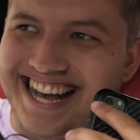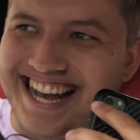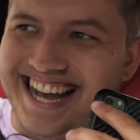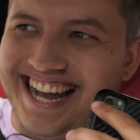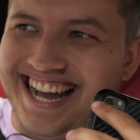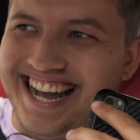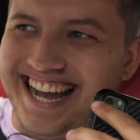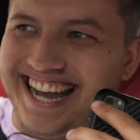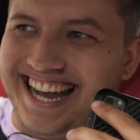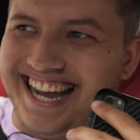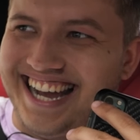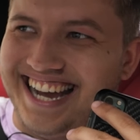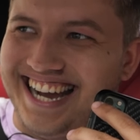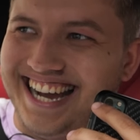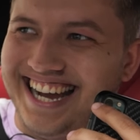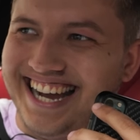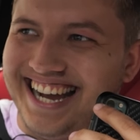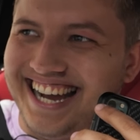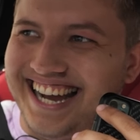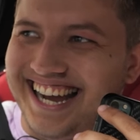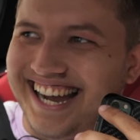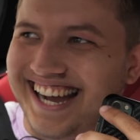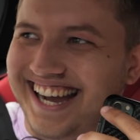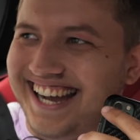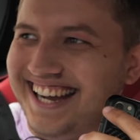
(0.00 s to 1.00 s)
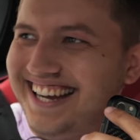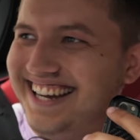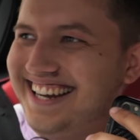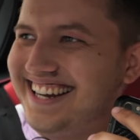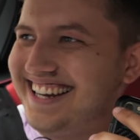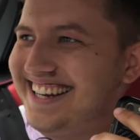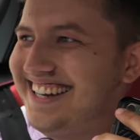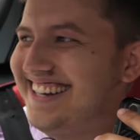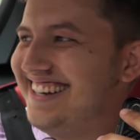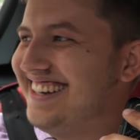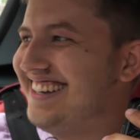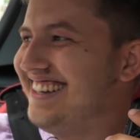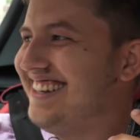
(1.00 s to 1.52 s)
I'm so sad.
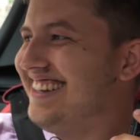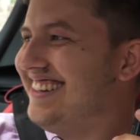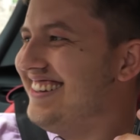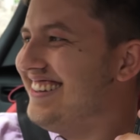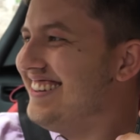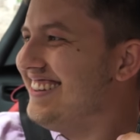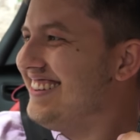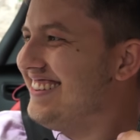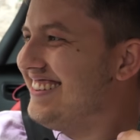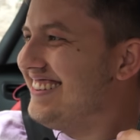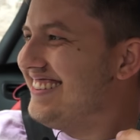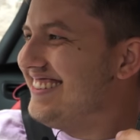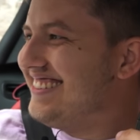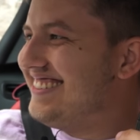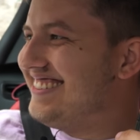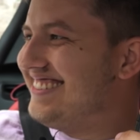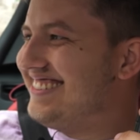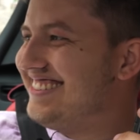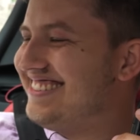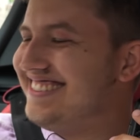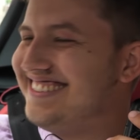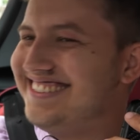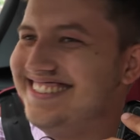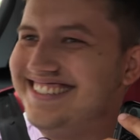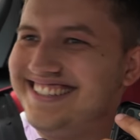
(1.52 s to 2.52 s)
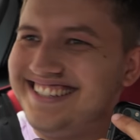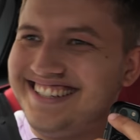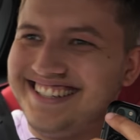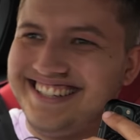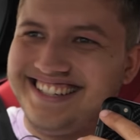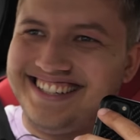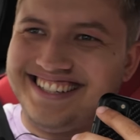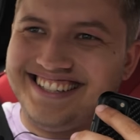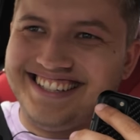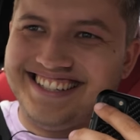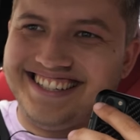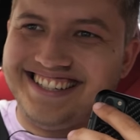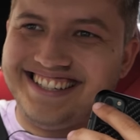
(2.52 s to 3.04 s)
Okay,
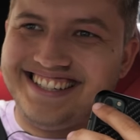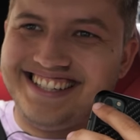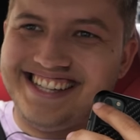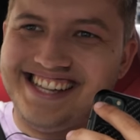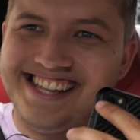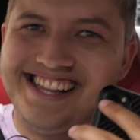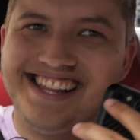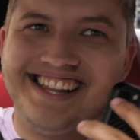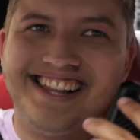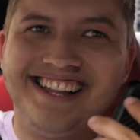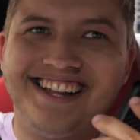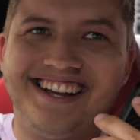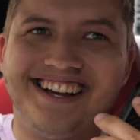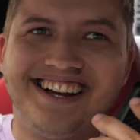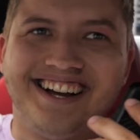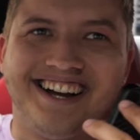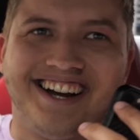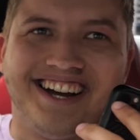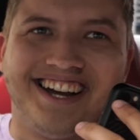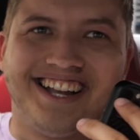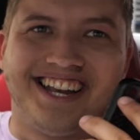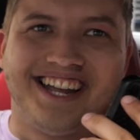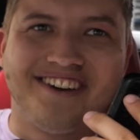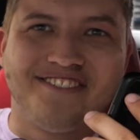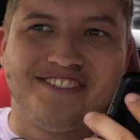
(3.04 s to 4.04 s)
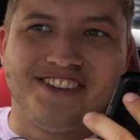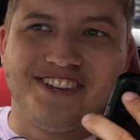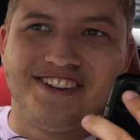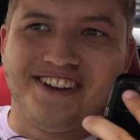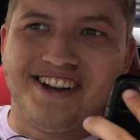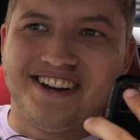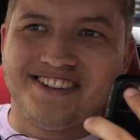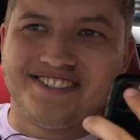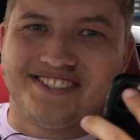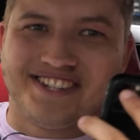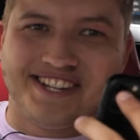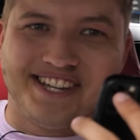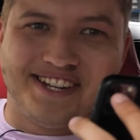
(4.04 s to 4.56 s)
see you in a second. I love you.
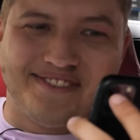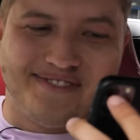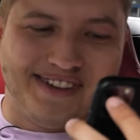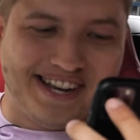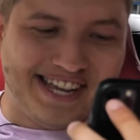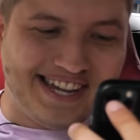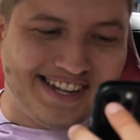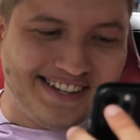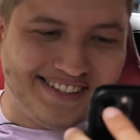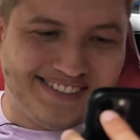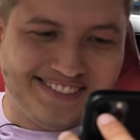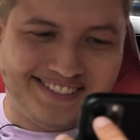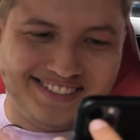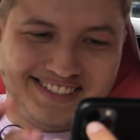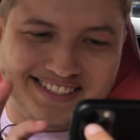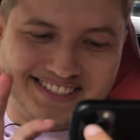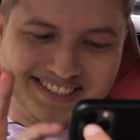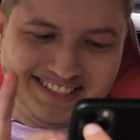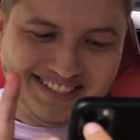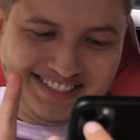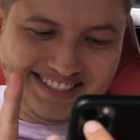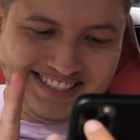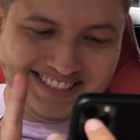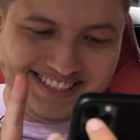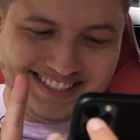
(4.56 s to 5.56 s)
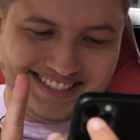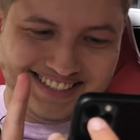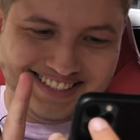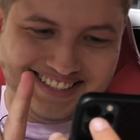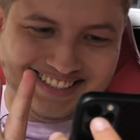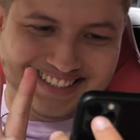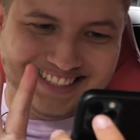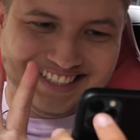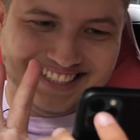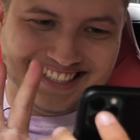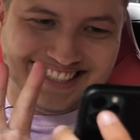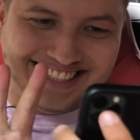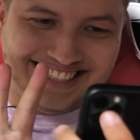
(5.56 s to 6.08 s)
I'll see you in a minute. I love you.
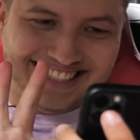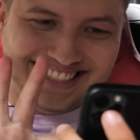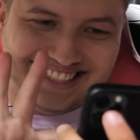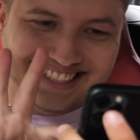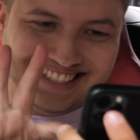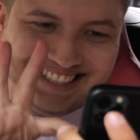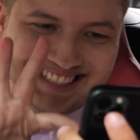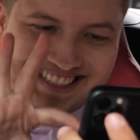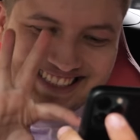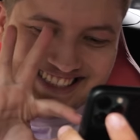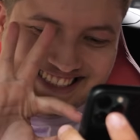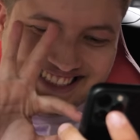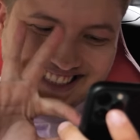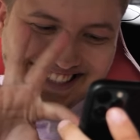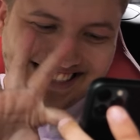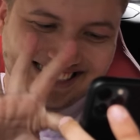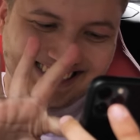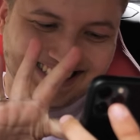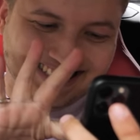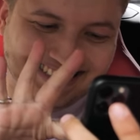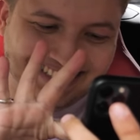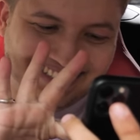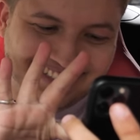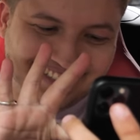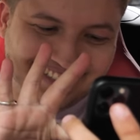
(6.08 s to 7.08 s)
Bye.